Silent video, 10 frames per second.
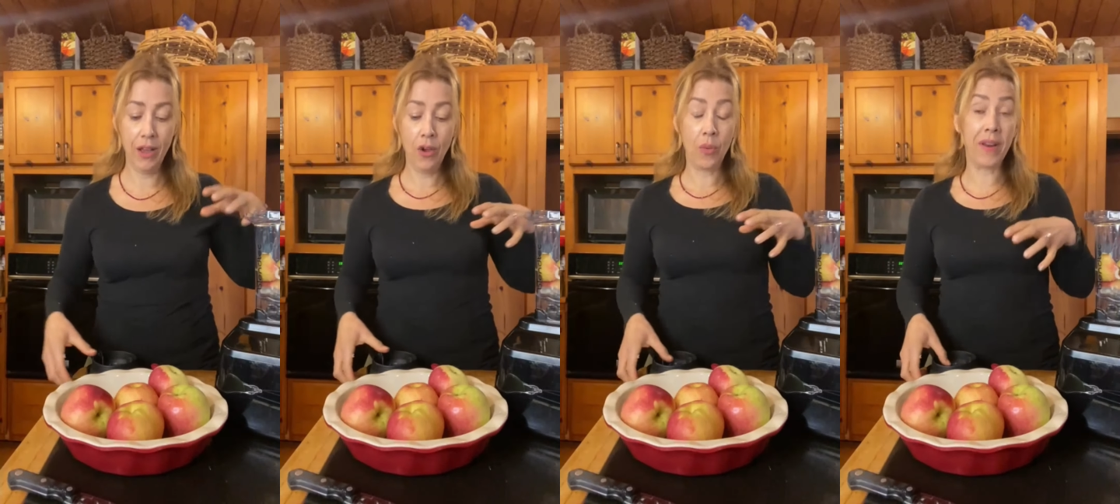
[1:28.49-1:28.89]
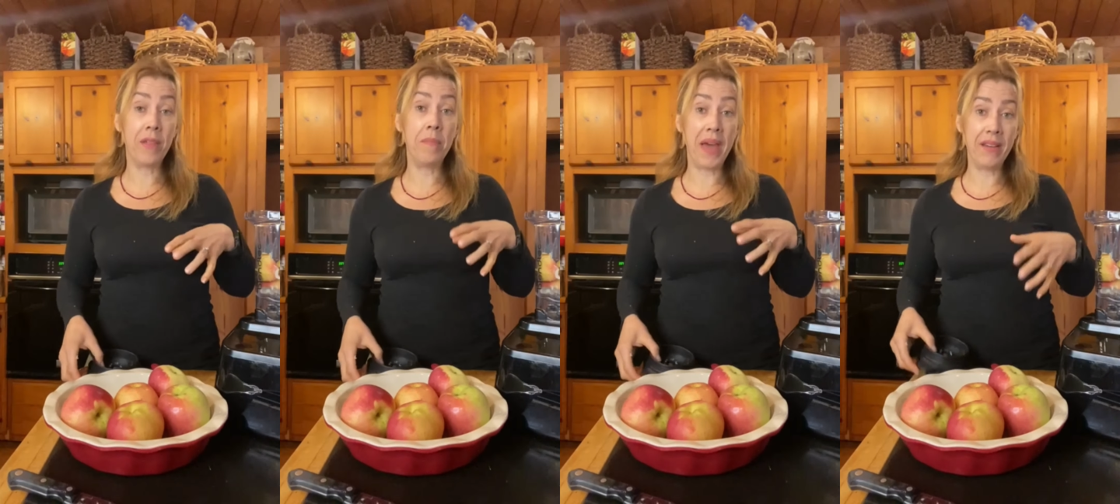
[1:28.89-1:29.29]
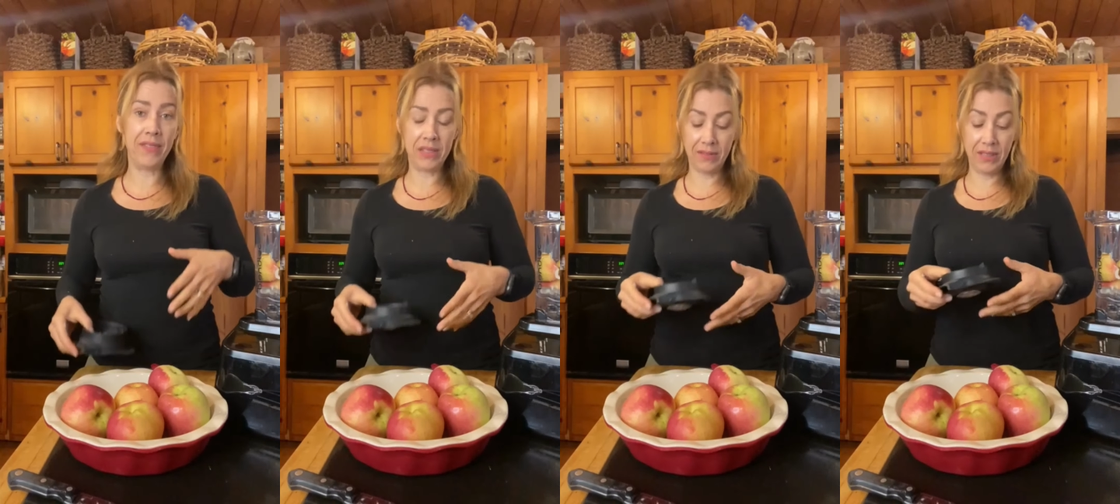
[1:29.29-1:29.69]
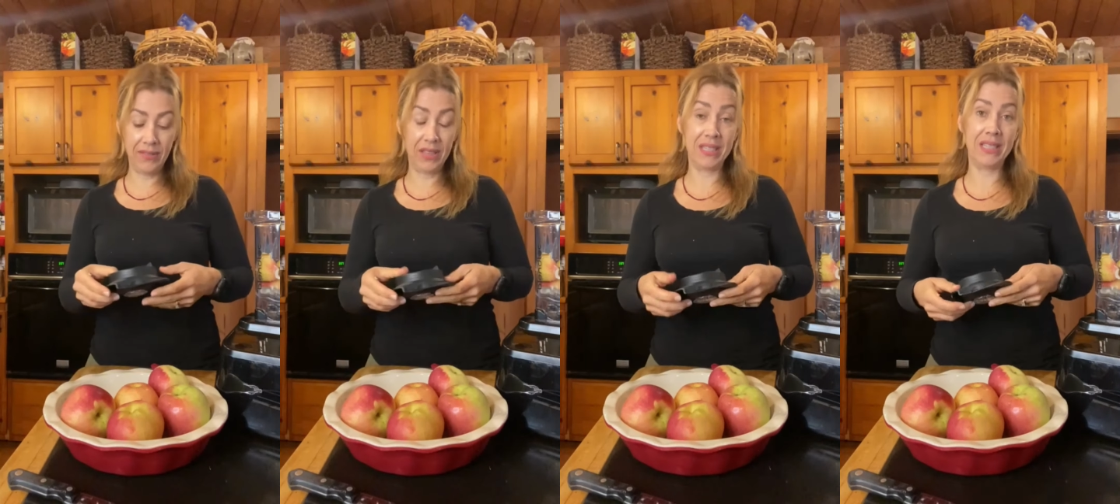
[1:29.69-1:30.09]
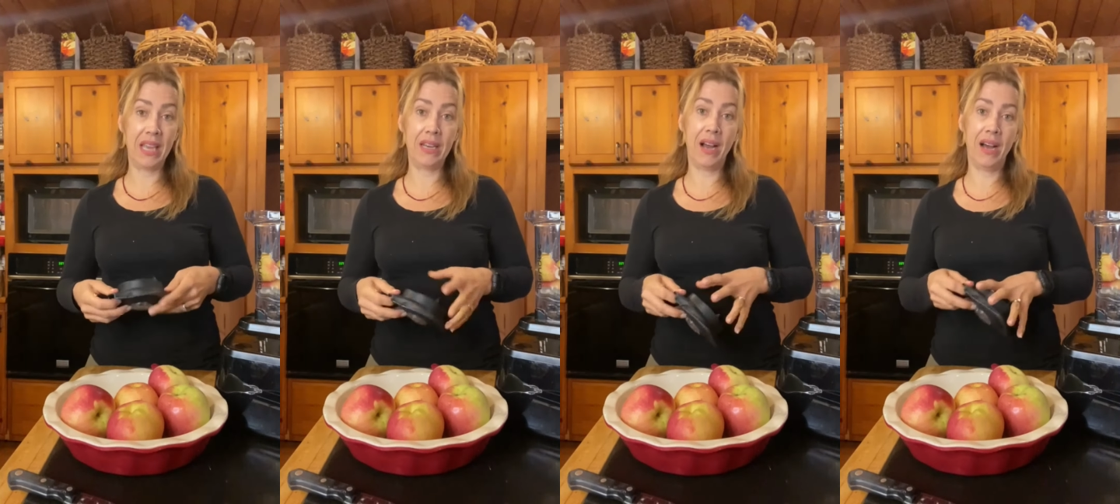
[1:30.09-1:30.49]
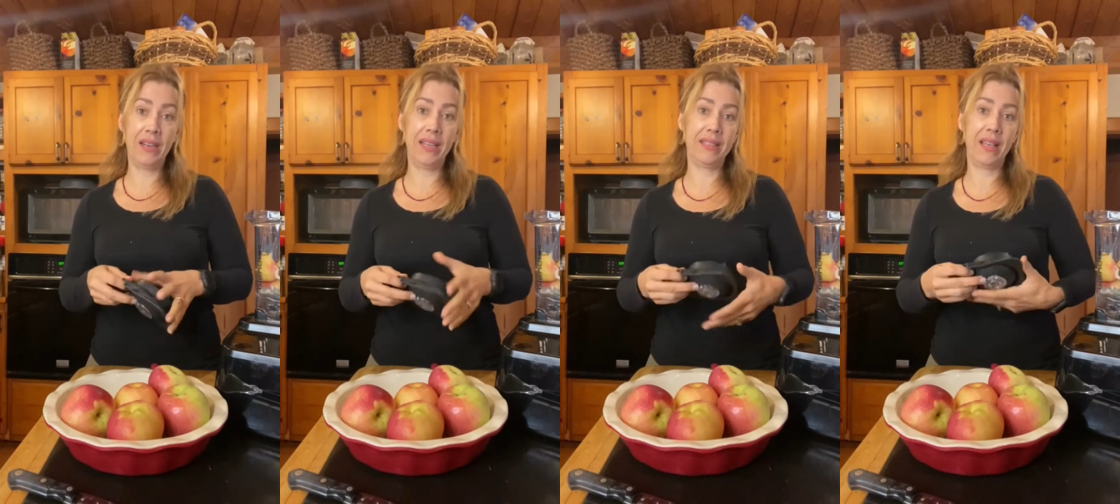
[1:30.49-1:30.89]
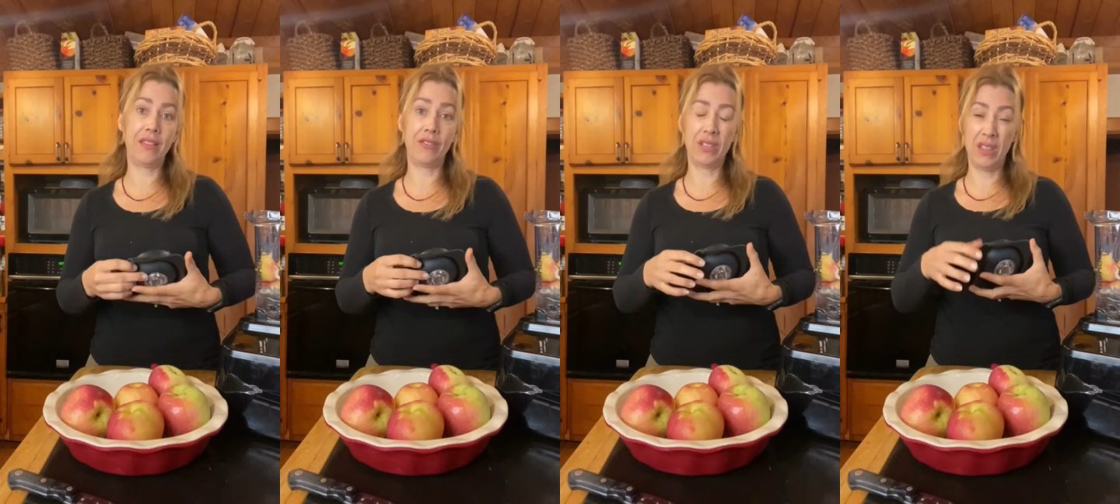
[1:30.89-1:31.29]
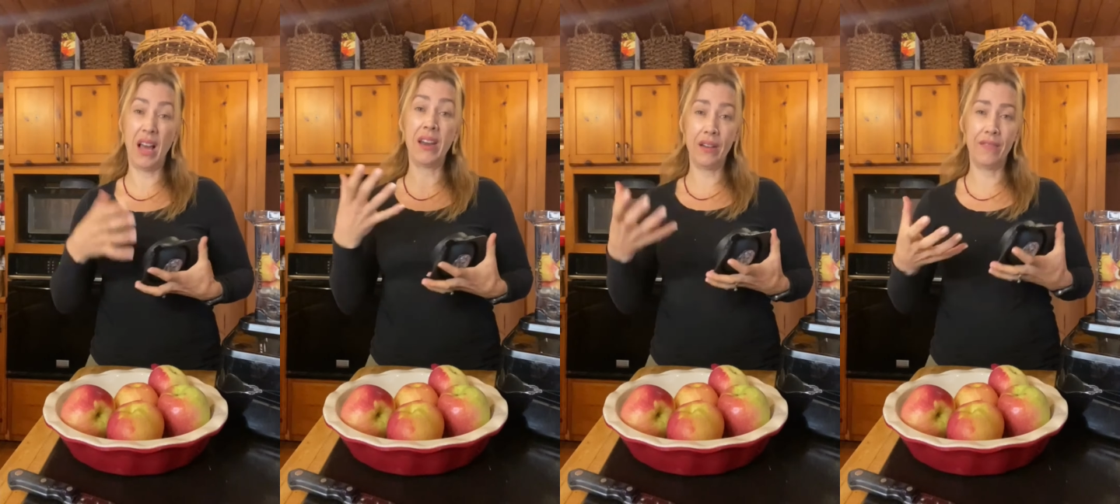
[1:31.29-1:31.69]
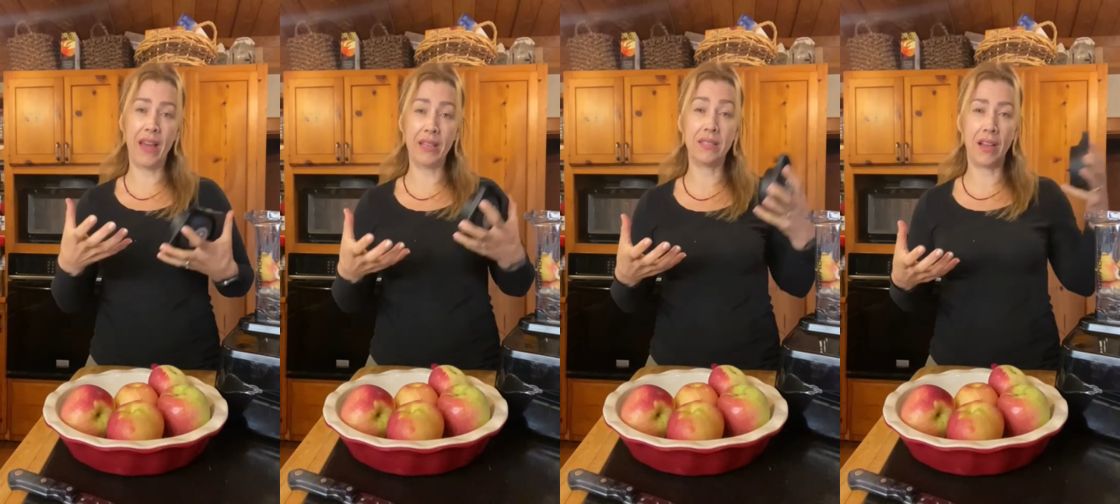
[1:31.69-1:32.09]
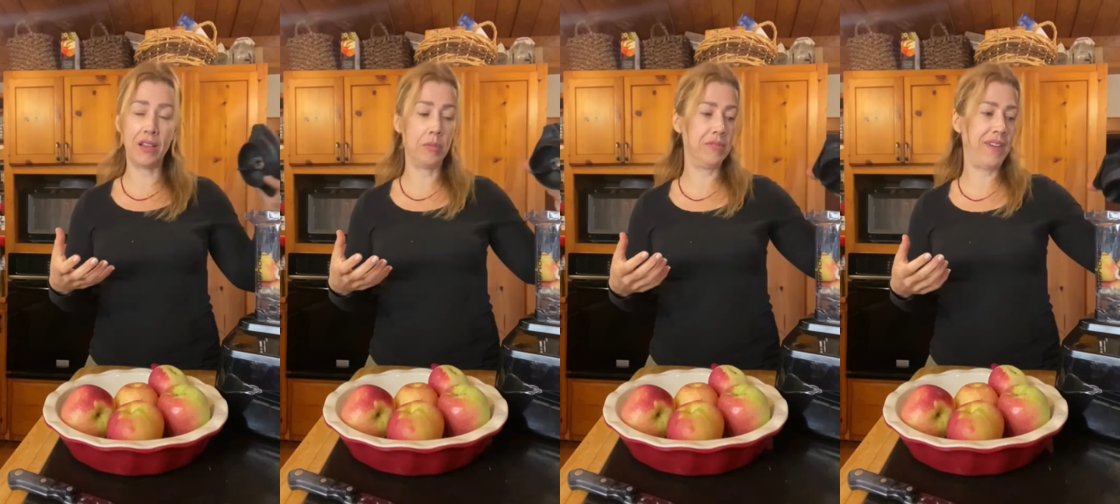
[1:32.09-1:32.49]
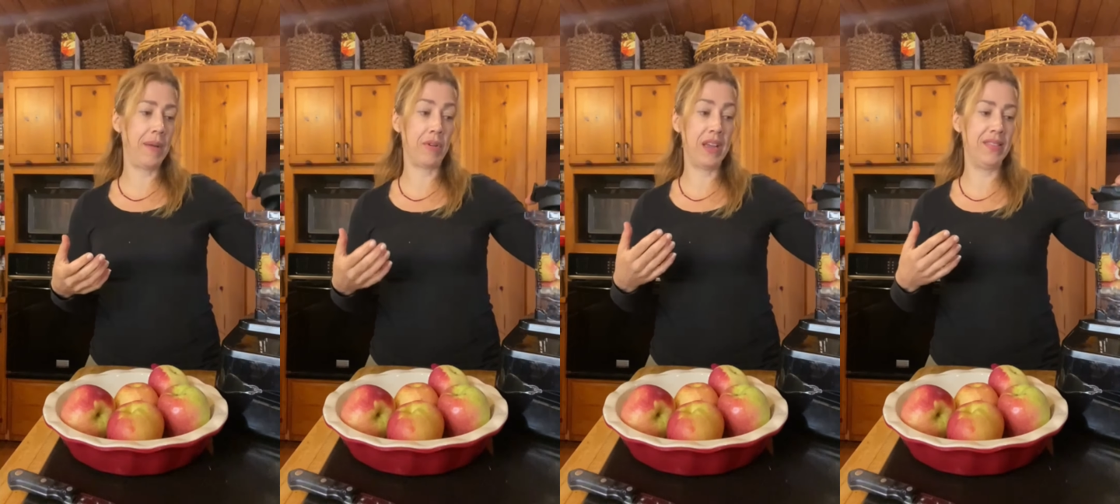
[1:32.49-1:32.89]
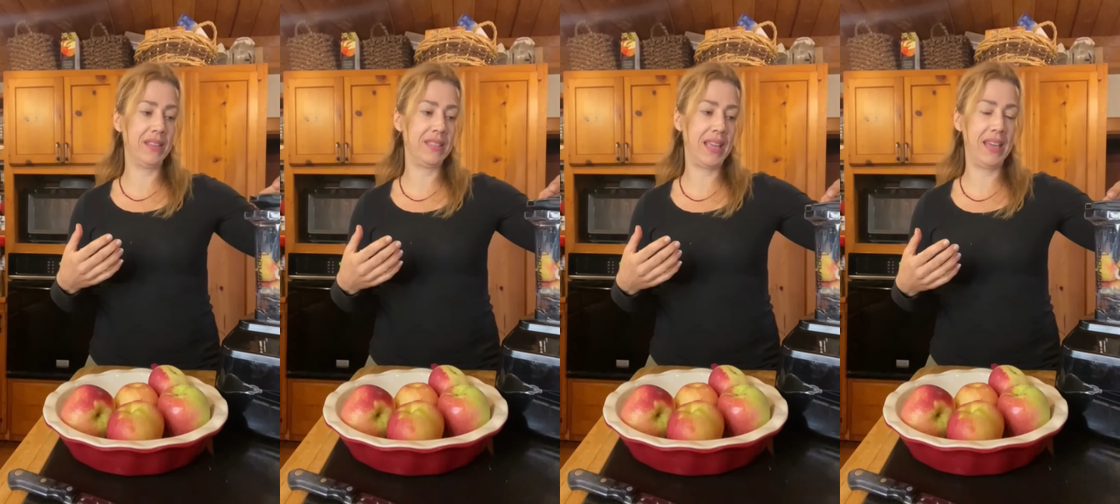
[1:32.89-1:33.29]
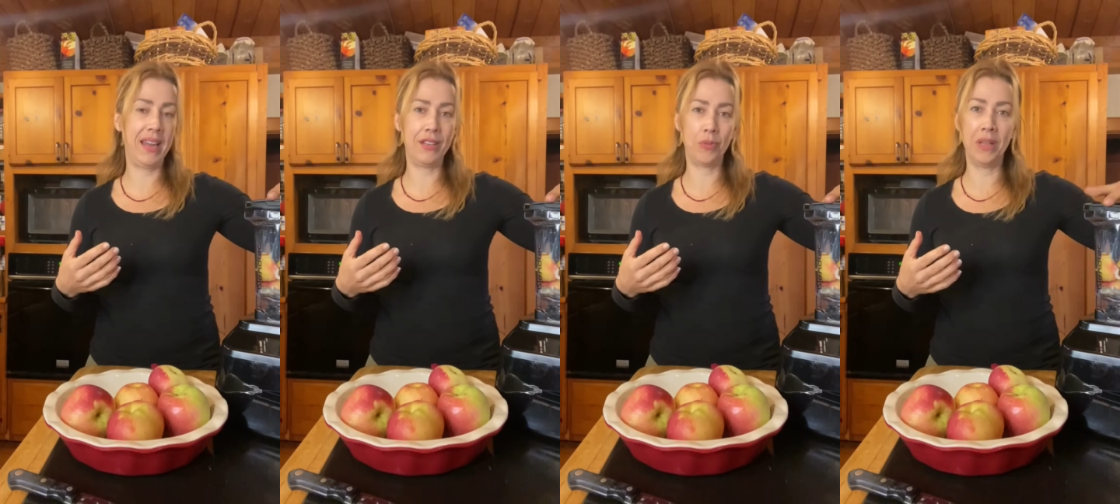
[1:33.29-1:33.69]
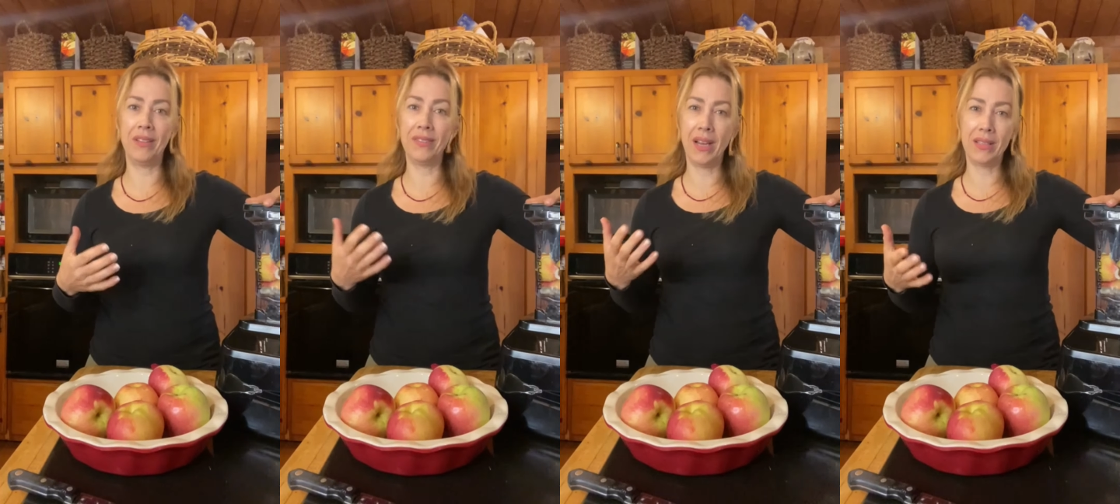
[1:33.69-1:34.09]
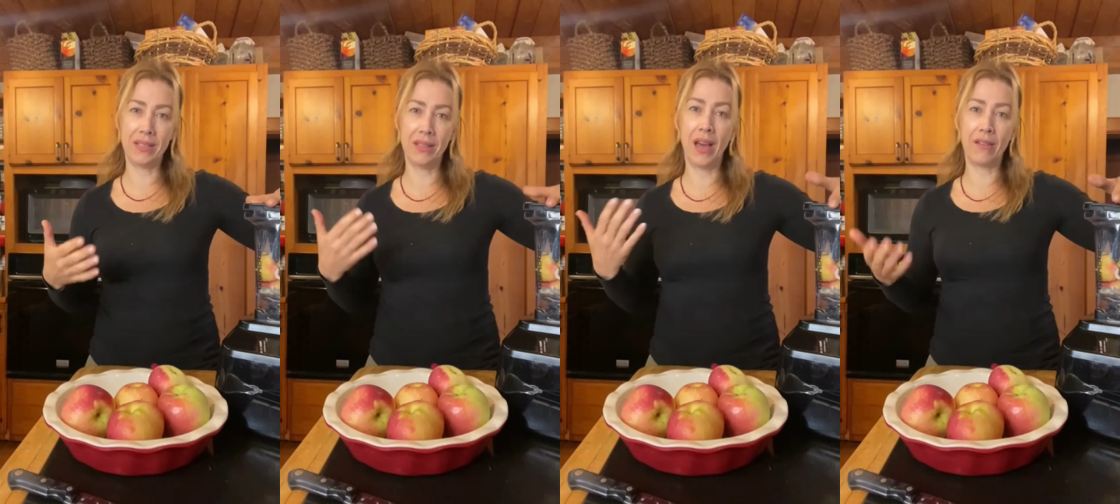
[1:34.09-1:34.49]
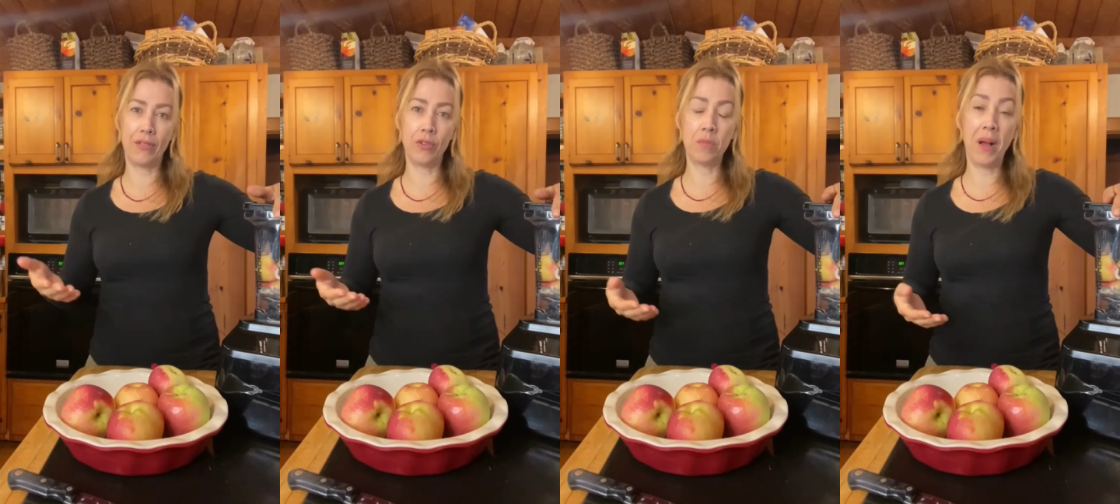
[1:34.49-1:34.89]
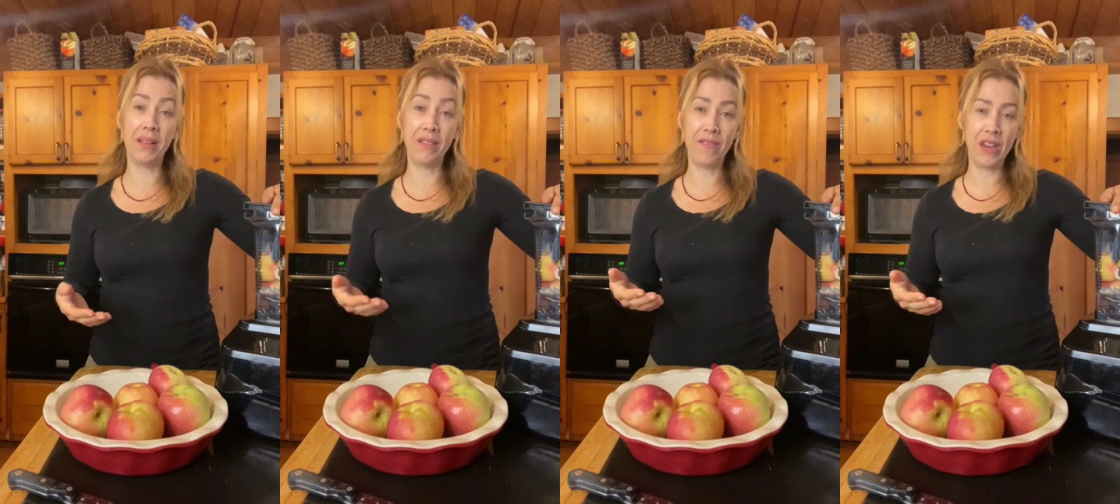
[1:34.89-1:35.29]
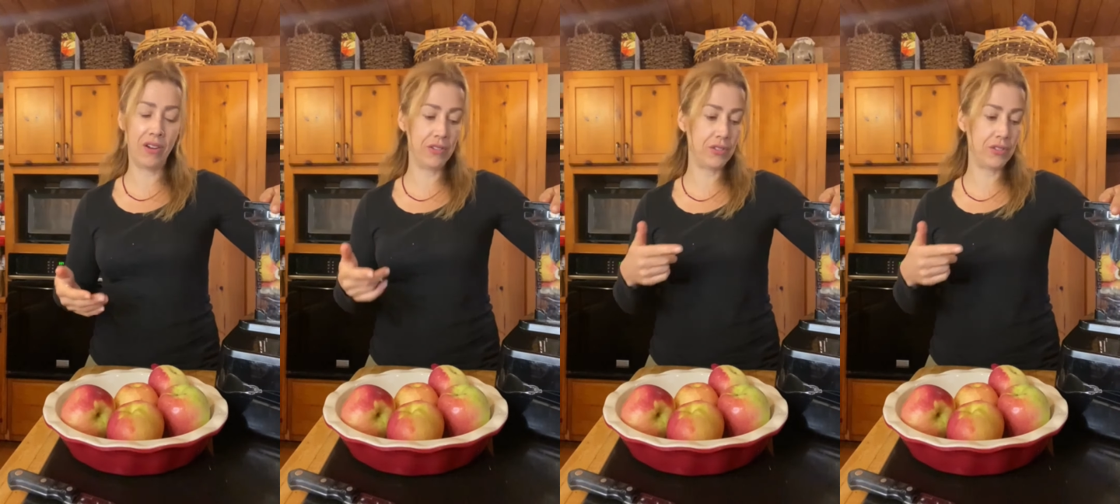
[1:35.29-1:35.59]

One of the benefits of leaving the skin on is that there's a lot of that soluble fiber in the skin as well as a lot of those polyphenols.